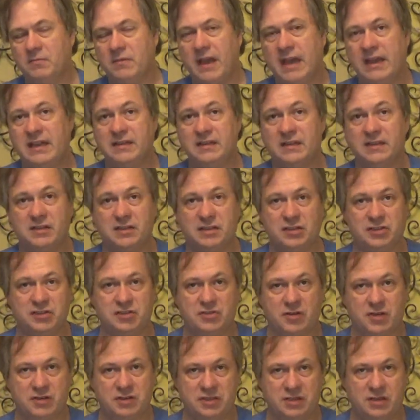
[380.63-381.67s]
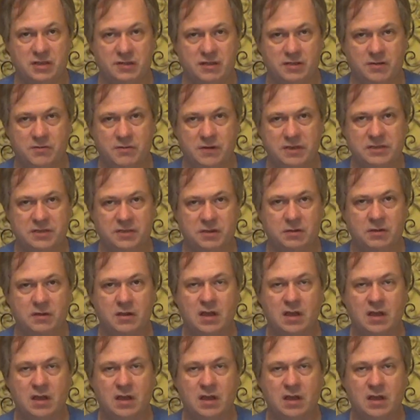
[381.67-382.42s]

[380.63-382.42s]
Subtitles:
like the destruction of the creature.